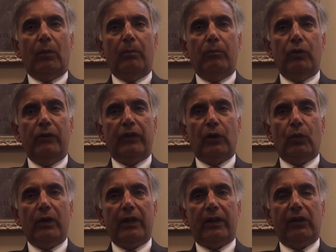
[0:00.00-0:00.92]

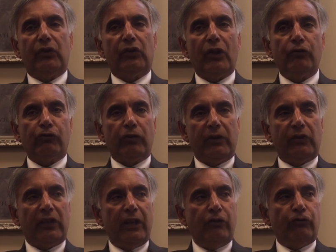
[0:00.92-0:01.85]
moving with the
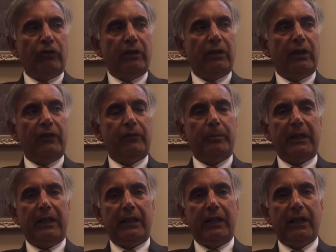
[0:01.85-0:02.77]
socialization of
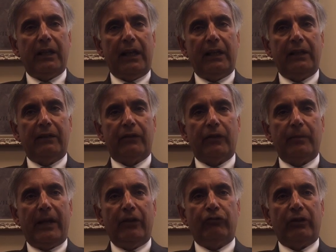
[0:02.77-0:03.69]
media and
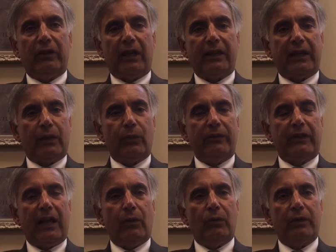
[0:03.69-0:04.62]
information, I think we've
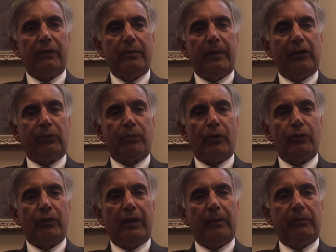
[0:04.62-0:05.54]
got one of the best
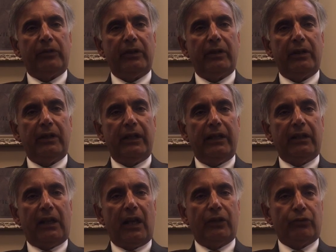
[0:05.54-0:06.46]
programs in
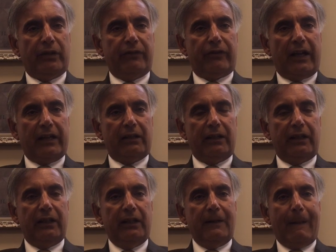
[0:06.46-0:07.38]
the country,
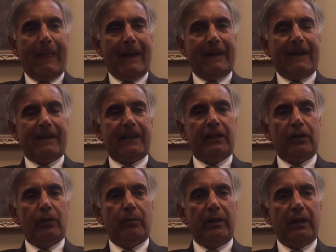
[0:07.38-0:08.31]
frankly. And I think
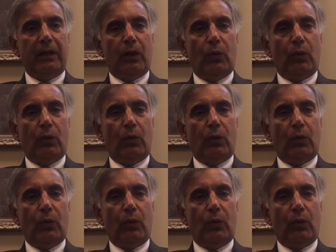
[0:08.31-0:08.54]
he'll be